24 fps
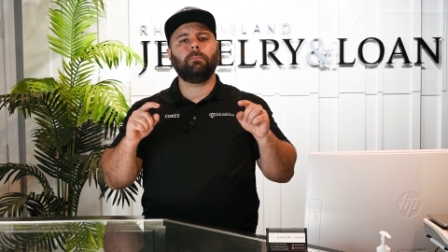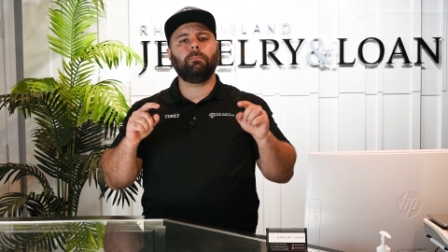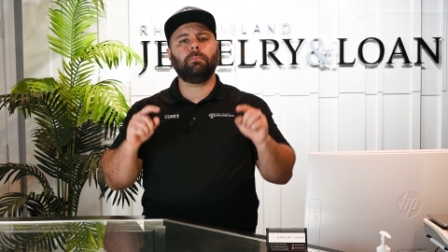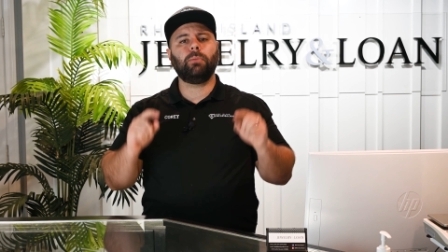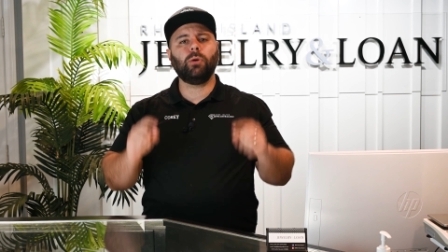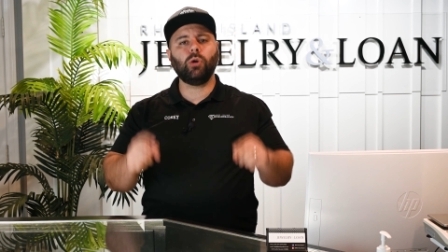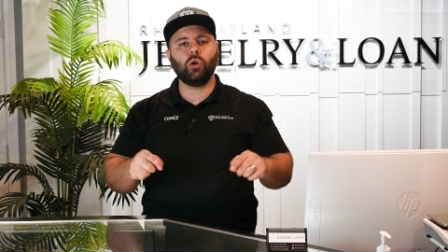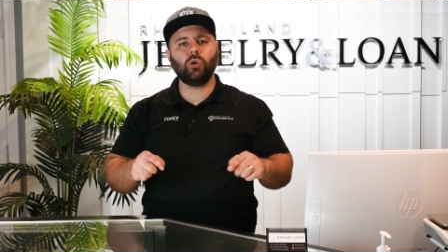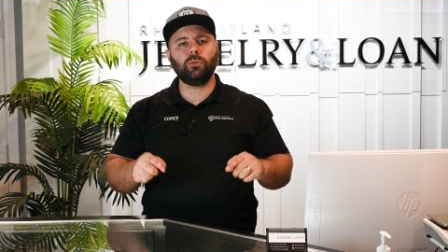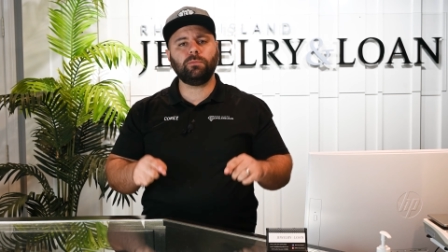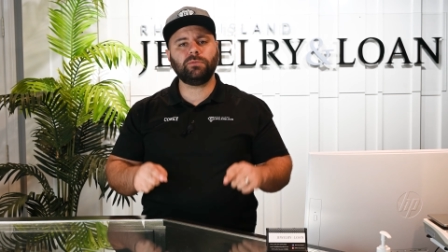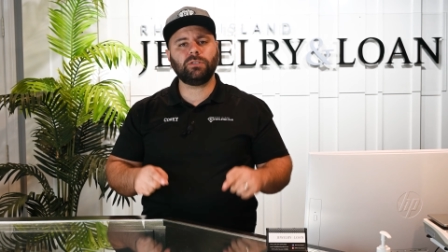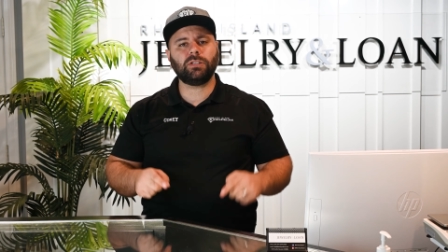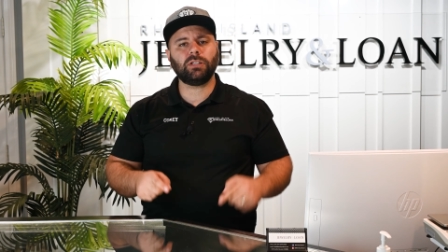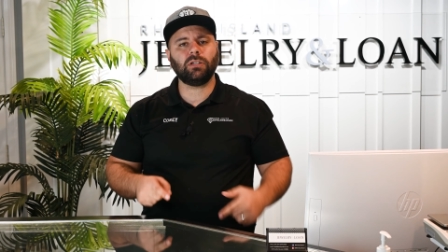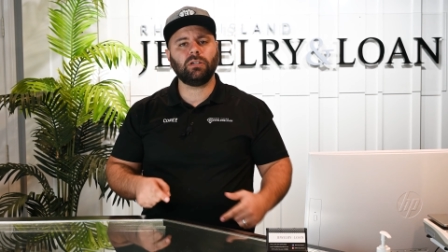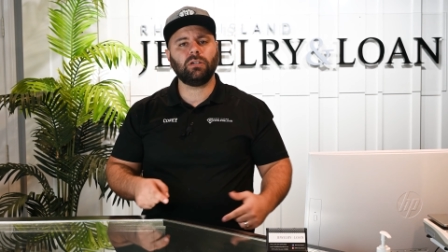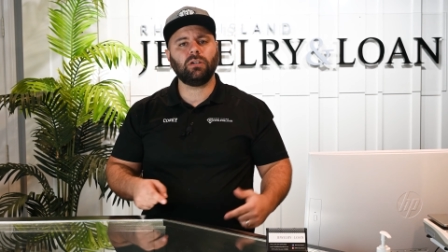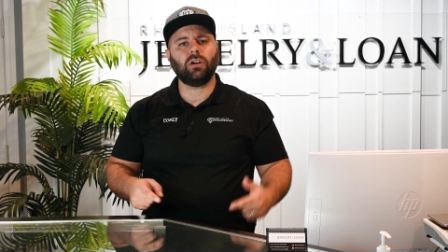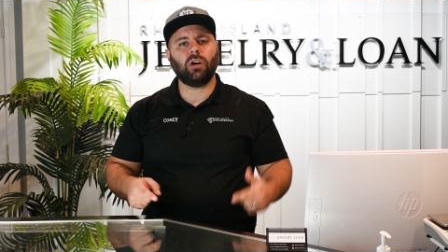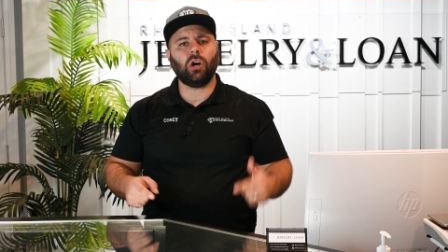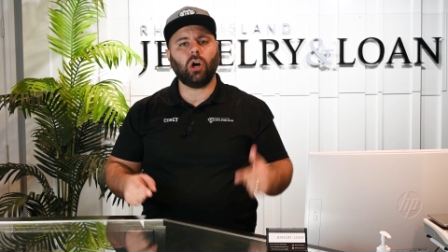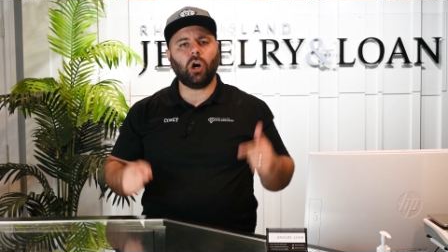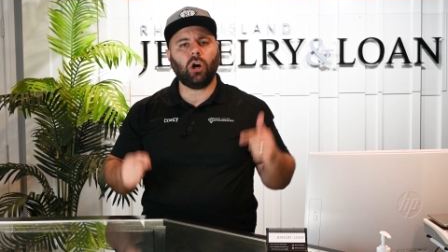pooped
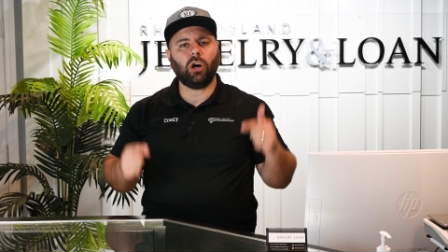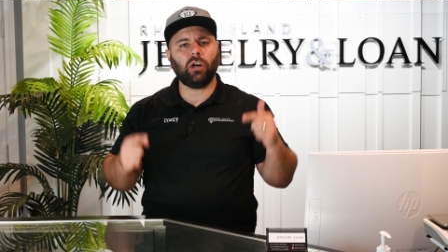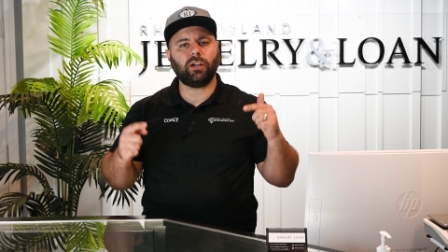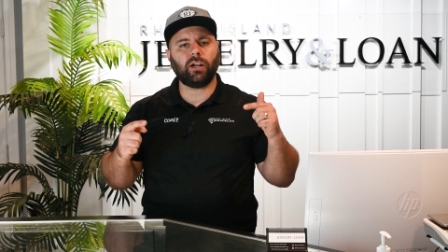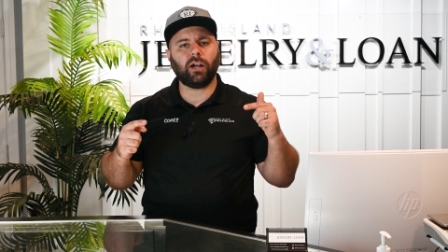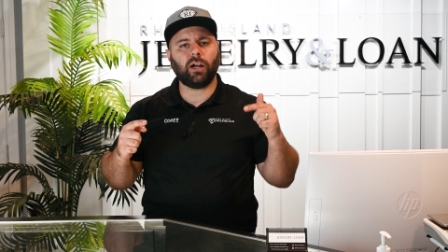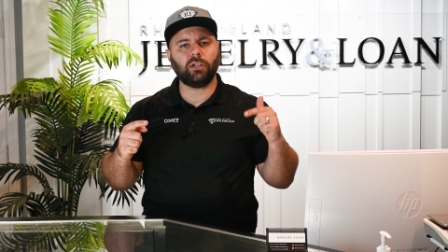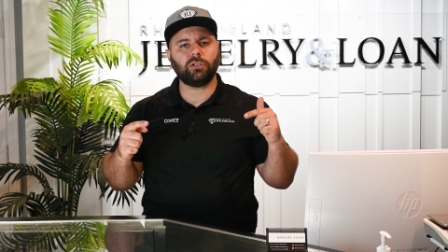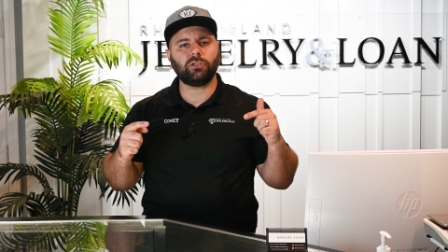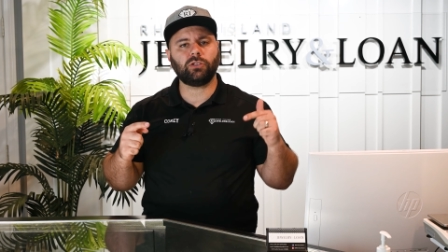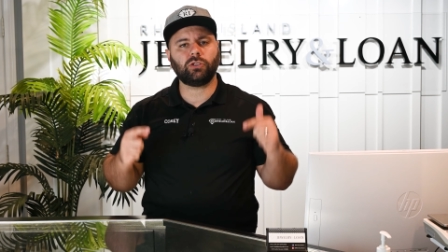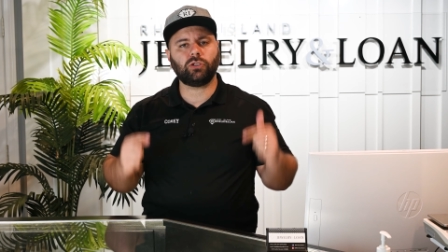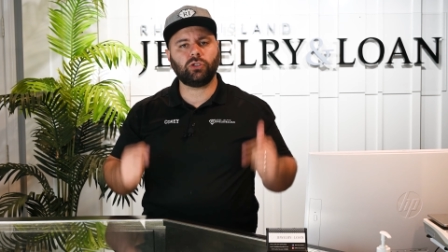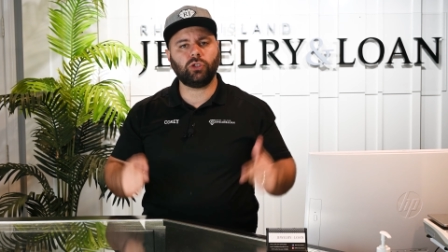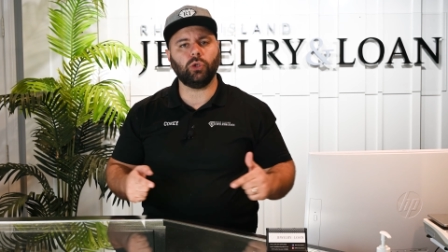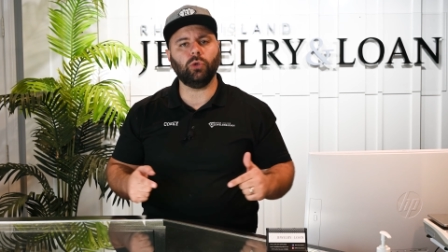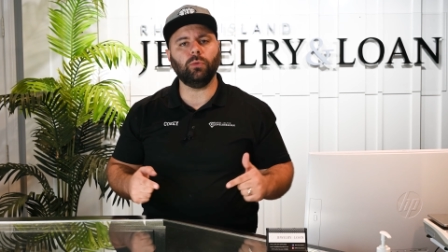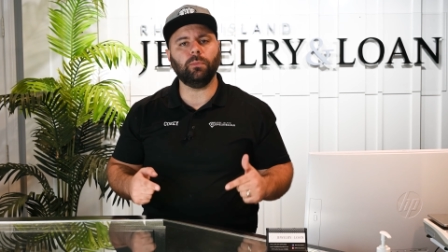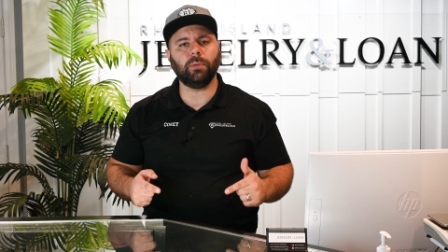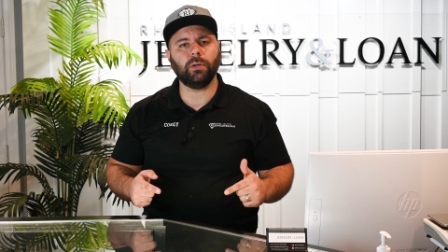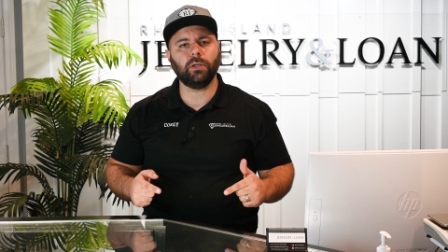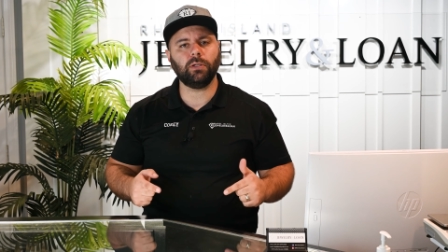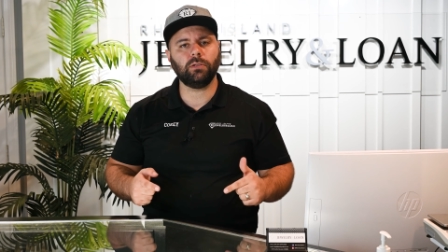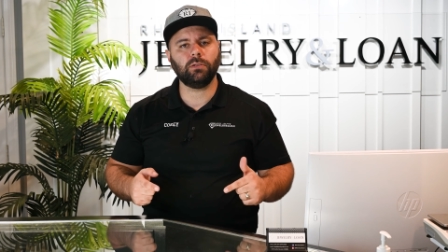on our
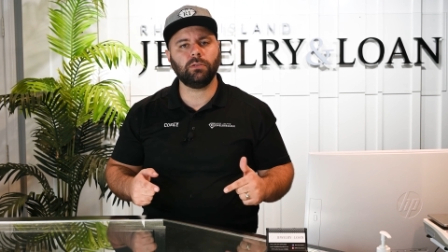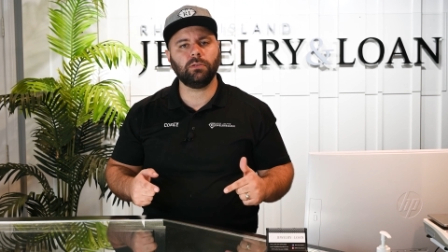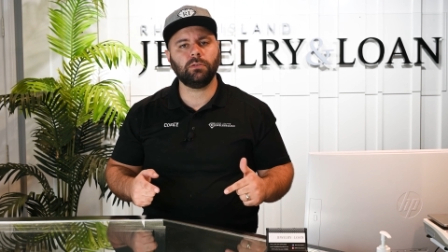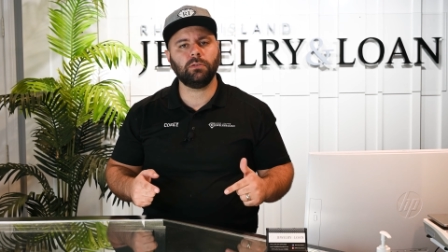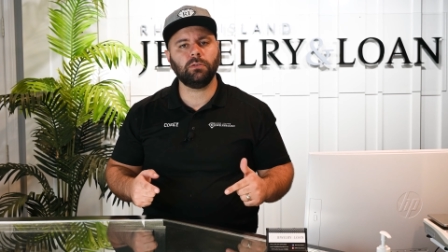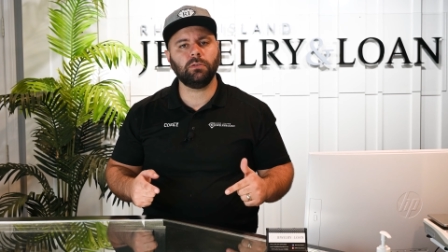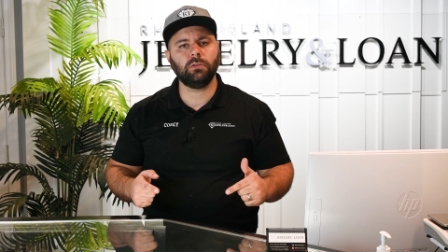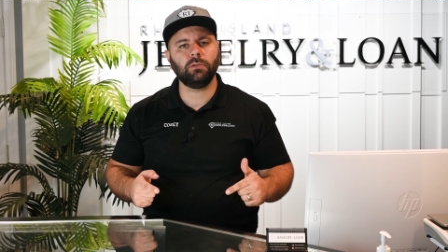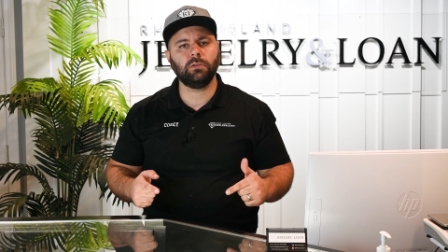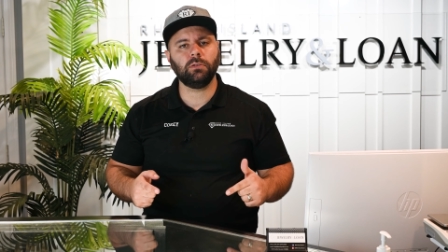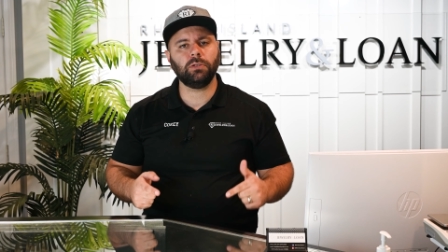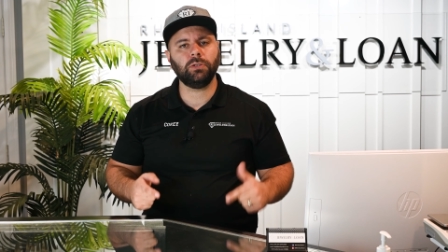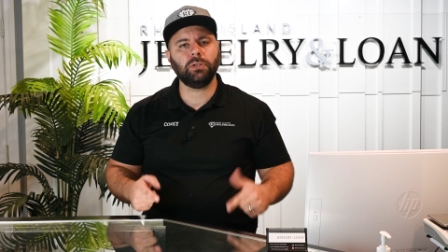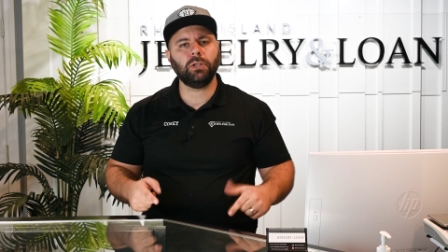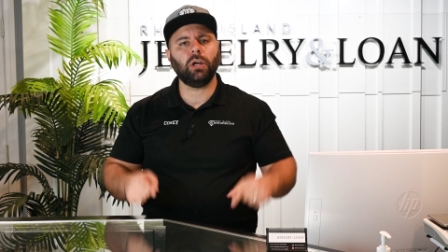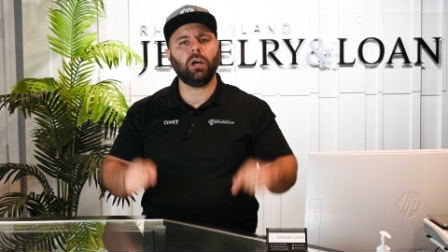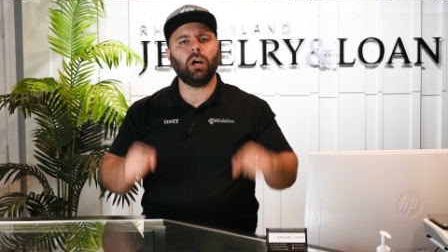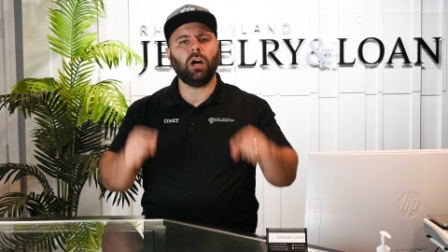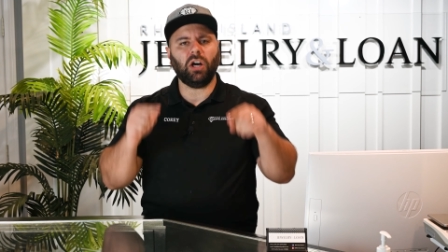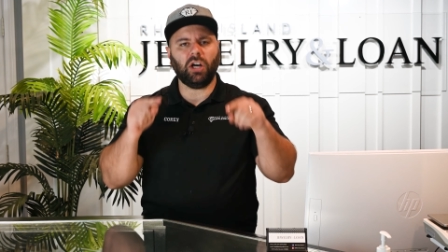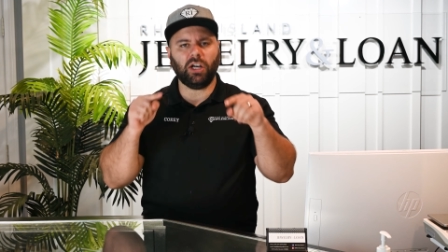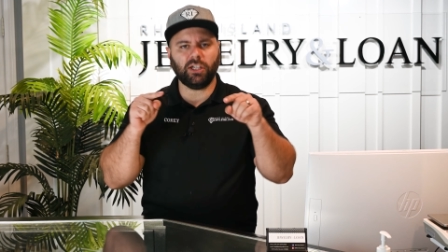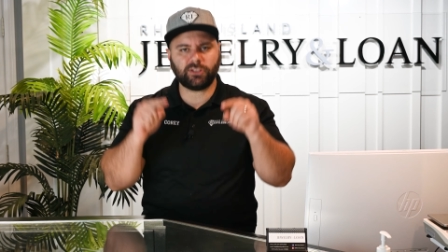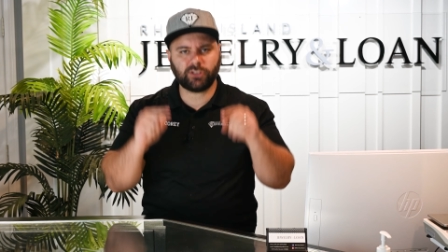stoop.
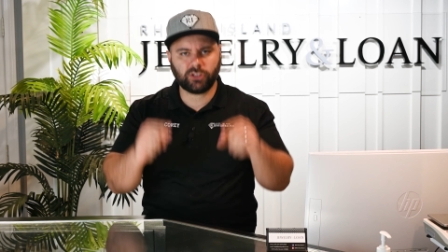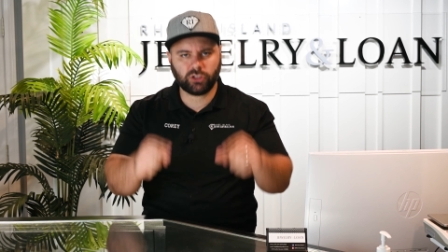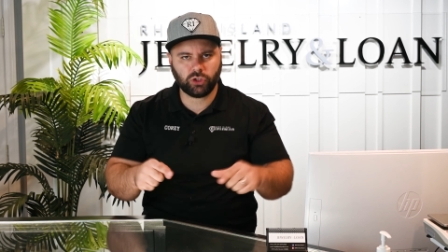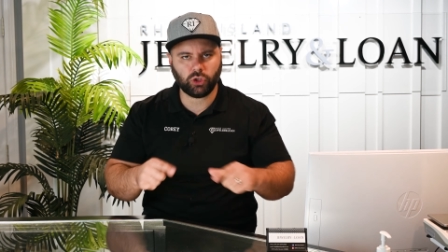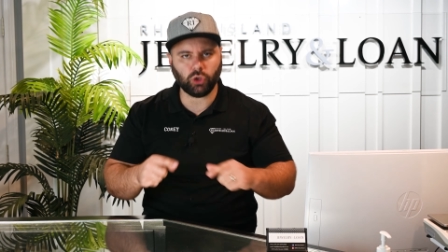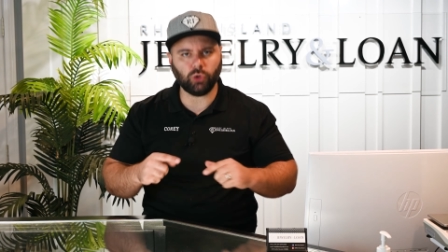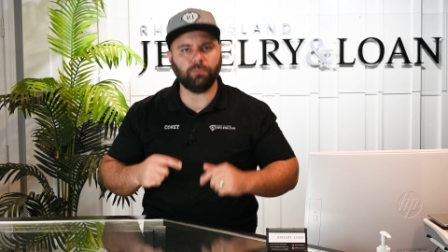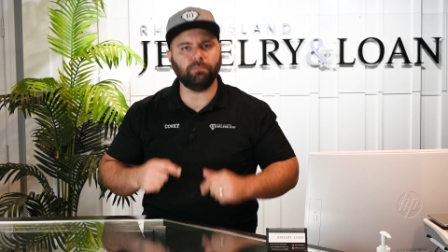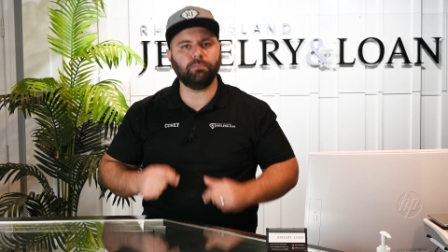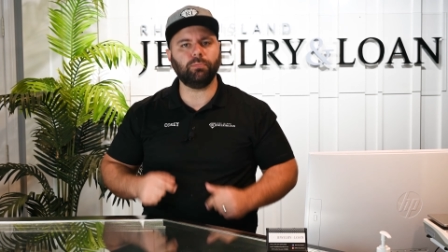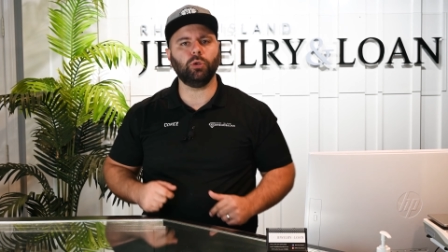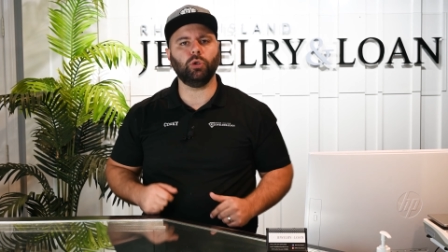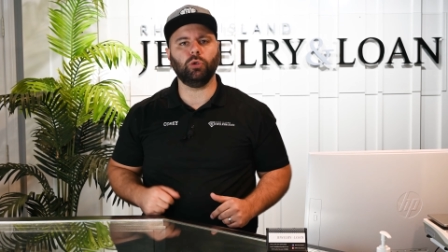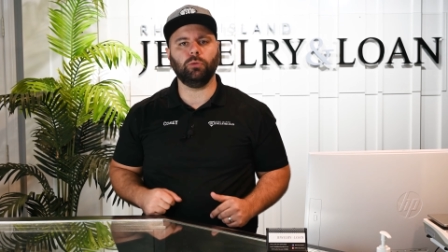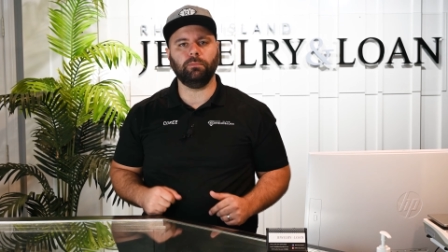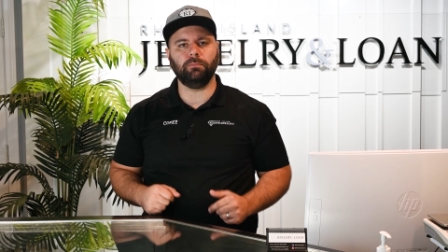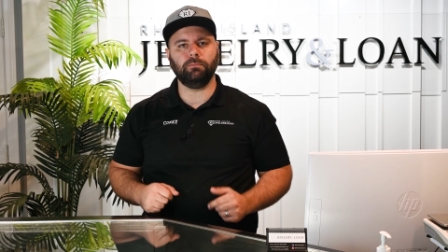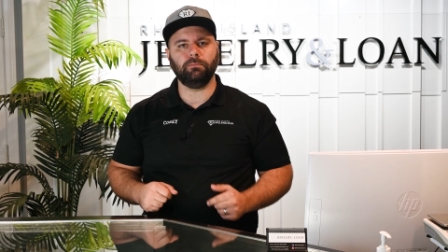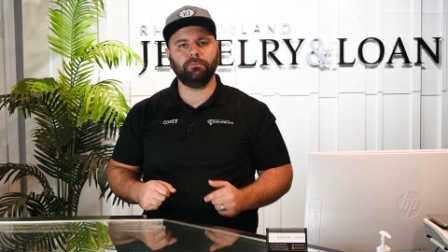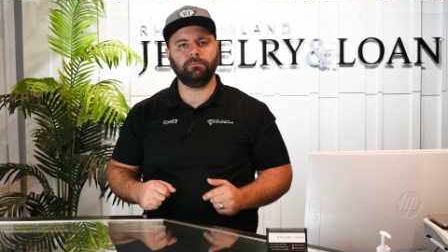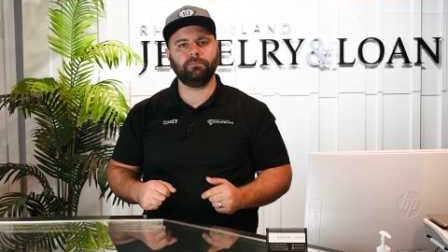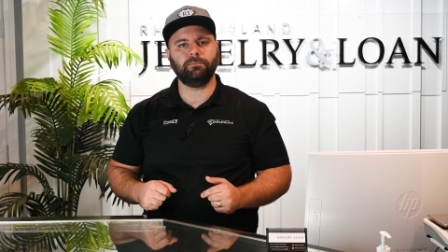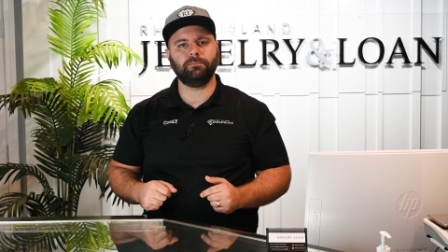A stoop poop.